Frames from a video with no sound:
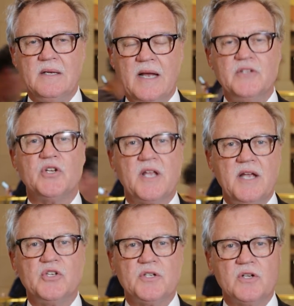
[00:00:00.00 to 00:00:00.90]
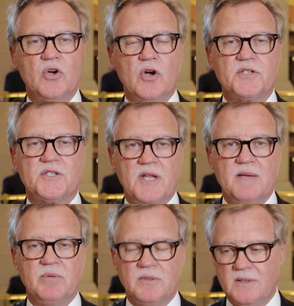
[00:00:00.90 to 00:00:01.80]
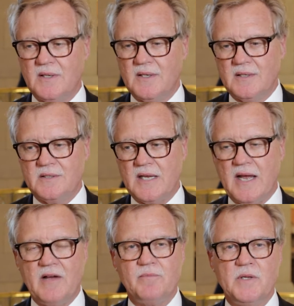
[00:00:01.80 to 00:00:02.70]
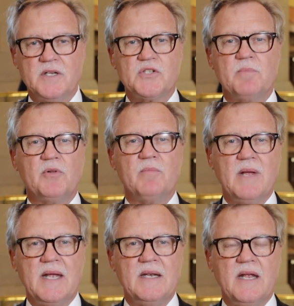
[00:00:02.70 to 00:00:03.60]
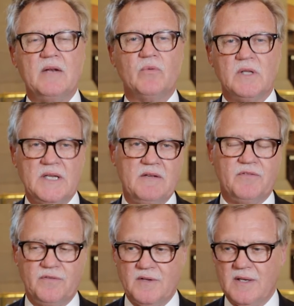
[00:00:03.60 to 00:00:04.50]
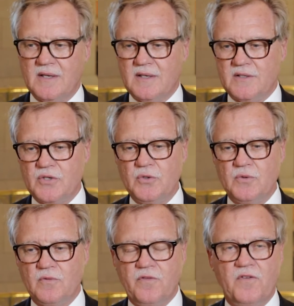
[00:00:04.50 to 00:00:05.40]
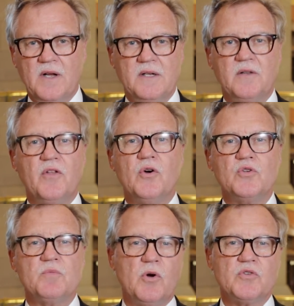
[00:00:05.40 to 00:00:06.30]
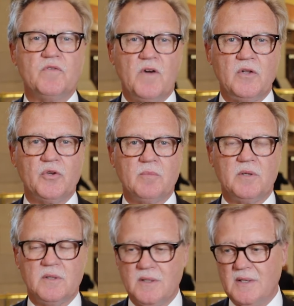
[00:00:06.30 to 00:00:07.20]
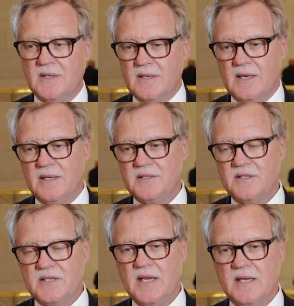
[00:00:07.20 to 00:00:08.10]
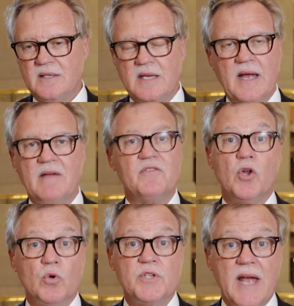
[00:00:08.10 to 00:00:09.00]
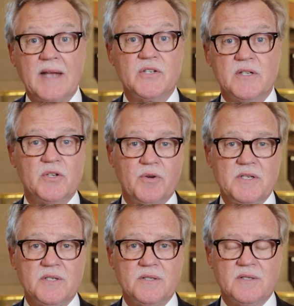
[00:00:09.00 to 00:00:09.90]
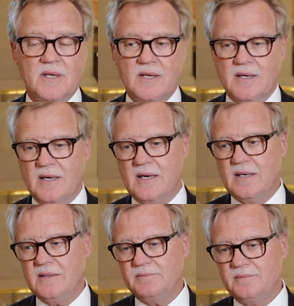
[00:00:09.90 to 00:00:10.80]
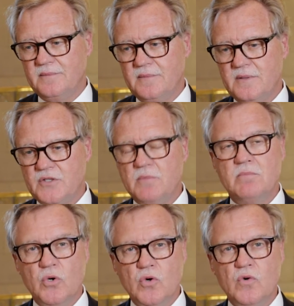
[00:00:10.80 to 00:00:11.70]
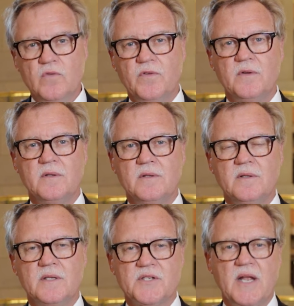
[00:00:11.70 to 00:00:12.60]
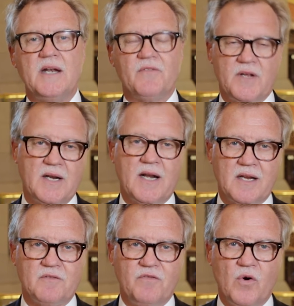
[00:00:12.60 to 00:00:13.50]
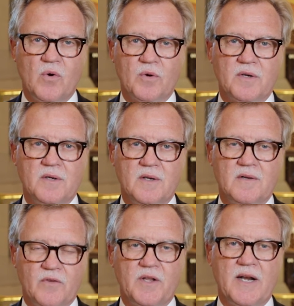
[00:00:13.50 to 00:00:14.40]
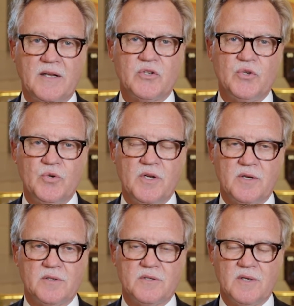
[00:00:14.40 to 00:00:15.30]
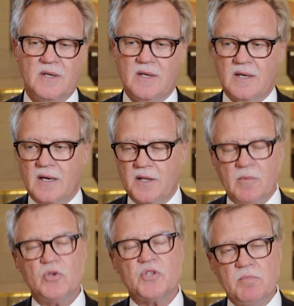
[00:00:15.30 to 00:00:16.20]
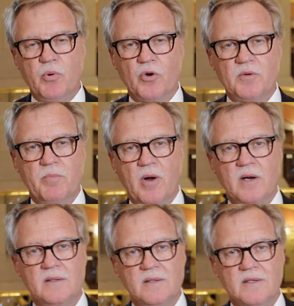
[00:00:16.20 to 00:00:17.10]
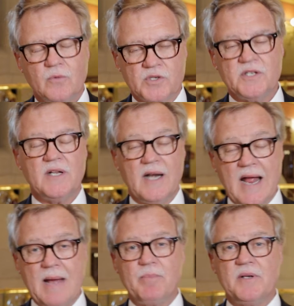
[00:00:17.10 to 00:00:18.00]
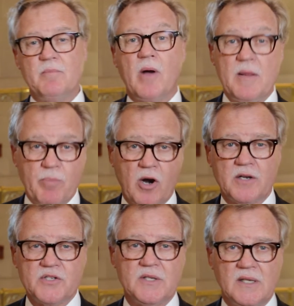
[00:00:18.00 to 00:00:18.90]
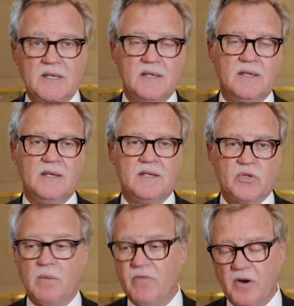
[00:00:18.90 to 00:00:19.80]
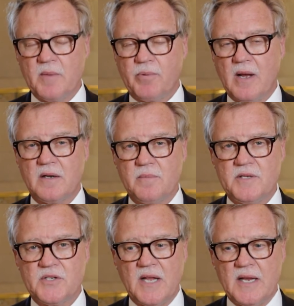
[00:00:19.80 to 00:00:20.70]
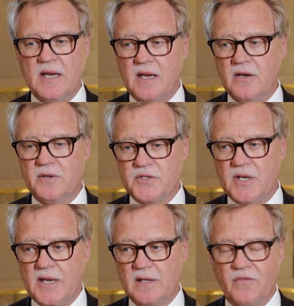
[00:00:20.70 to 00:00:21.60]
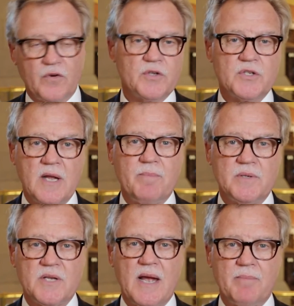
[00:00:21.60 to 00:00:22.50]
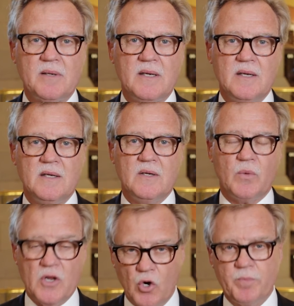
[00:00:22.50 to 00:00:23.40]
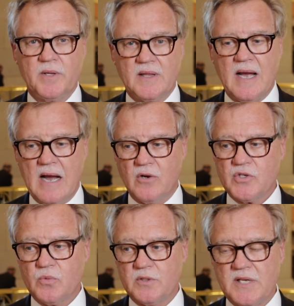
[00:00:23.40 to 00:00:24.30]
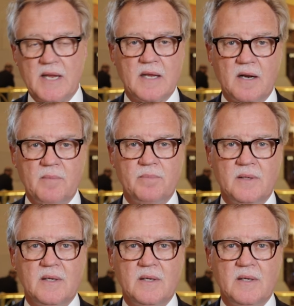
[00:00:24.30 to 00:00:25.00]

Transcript: education costs stable, to have municipal mandate relief, to fund those most vulnerable, to have no tax increases, to move the state of Connecticut forward for the next 2 years. The most important part was that it happened bipartisanly. So I'm very proud to be standing here and saying the first step has happened. We hope that the House will take it up